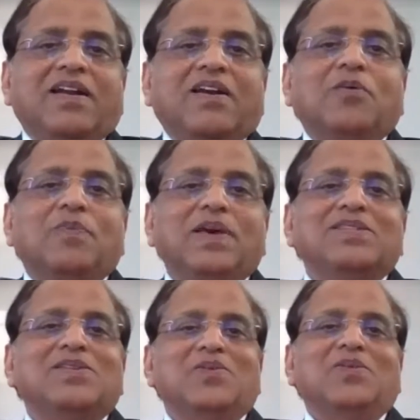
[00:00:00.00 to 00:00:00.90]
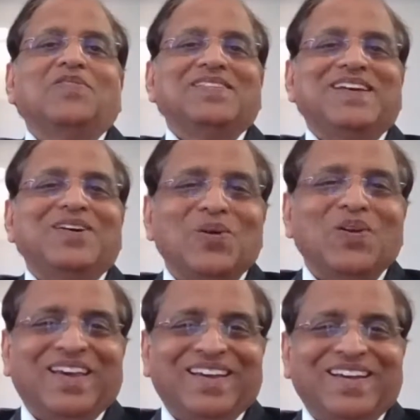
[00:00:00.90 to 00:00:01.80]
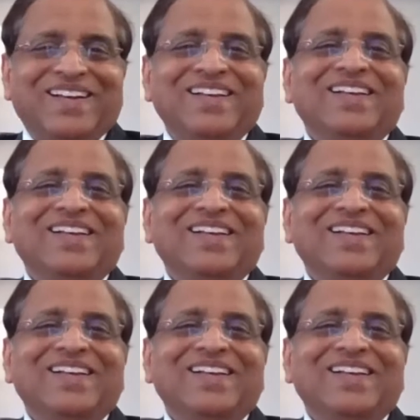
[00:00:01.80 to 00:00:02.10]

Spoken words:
100 rupees note which they are holding